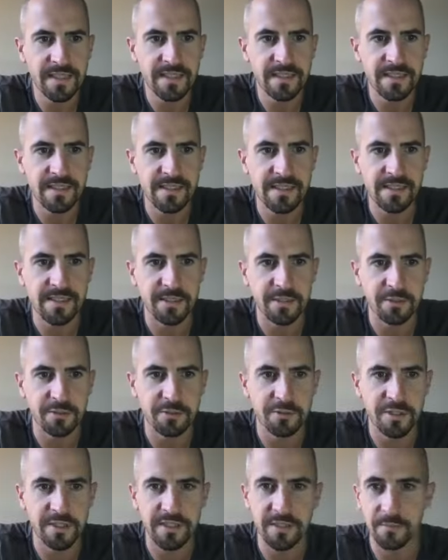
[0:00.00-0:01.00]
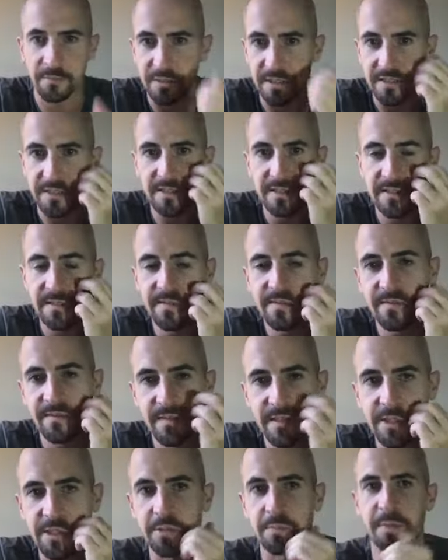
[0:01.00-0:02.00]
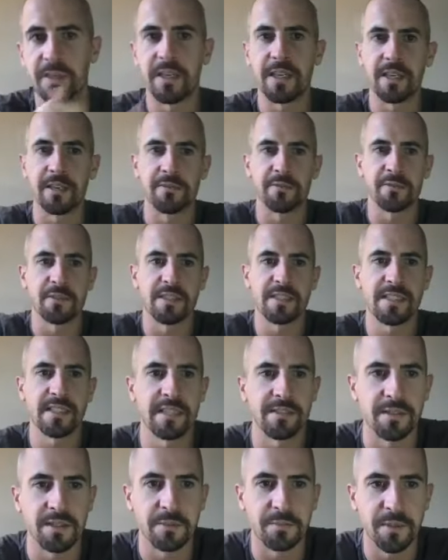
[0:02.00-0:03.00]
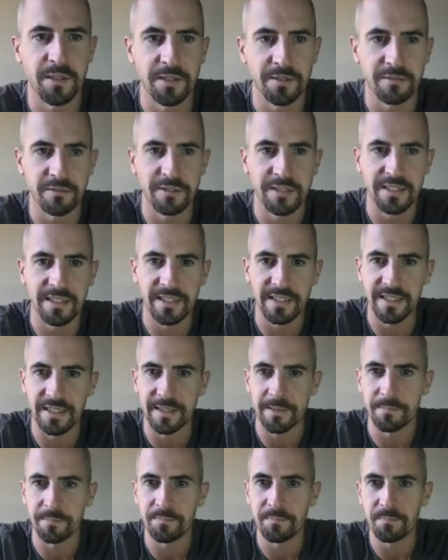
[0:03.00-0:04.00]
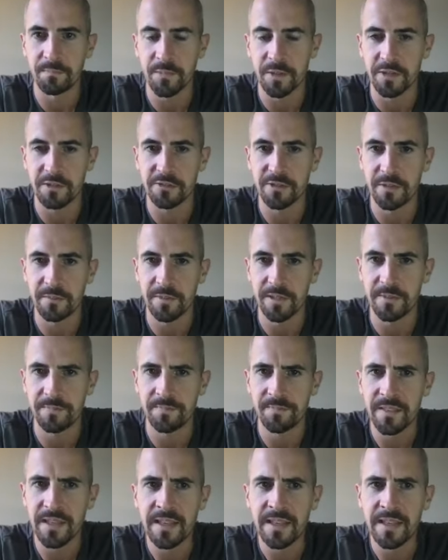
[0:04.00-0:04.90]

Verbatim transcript: his nutrition was super hard for his 70.3 at um, Mont Tremblant.